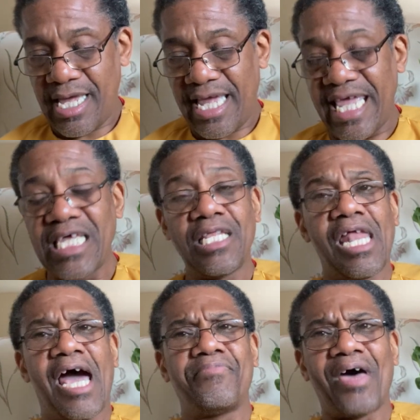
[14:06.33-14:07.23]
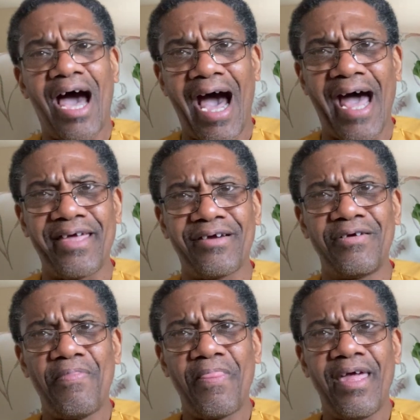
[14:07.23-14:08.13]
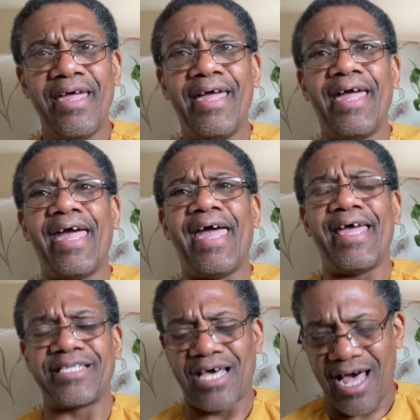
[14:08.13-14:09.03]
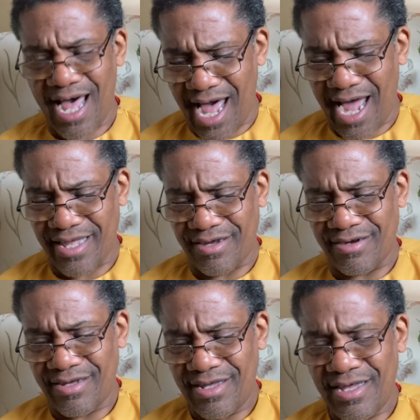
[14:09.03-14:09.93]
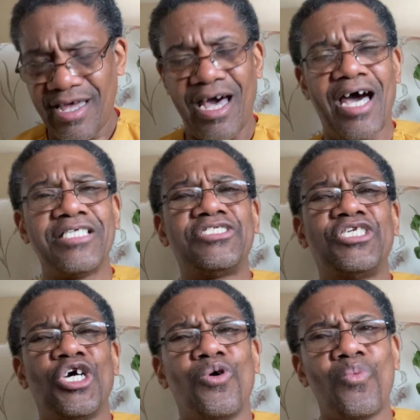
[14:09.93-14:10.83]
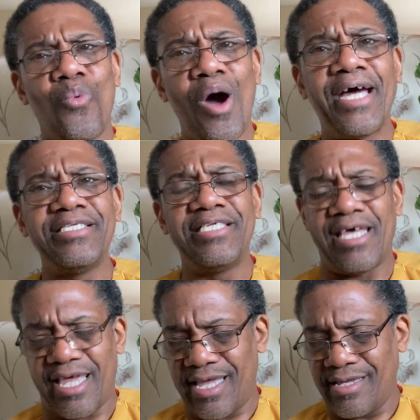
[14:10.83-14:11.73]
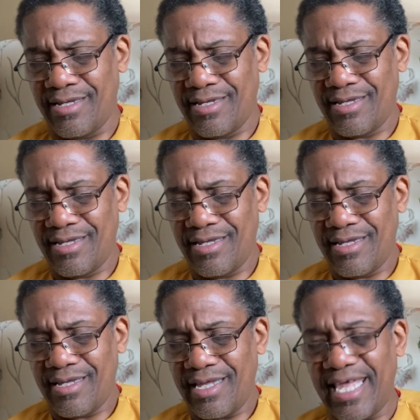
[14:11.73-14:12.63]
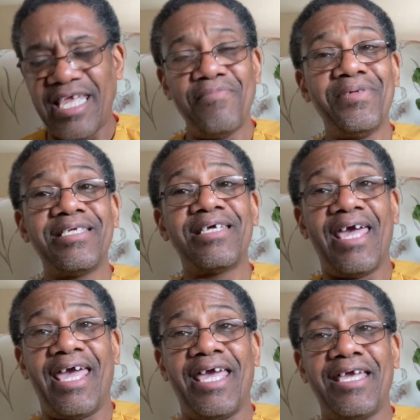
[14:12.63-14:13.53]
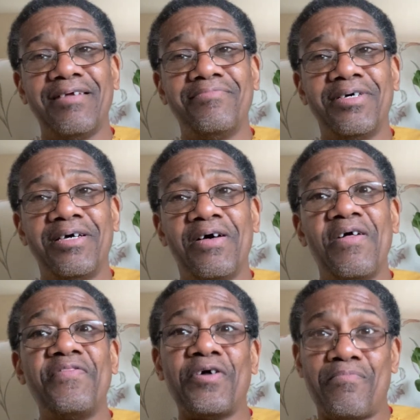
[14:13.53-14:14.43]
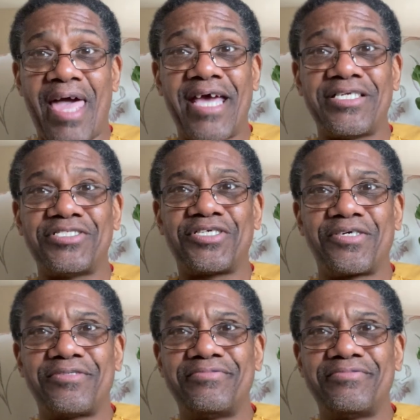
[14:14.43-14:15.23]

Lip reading: He climbed higher and higher until one day he became the manager.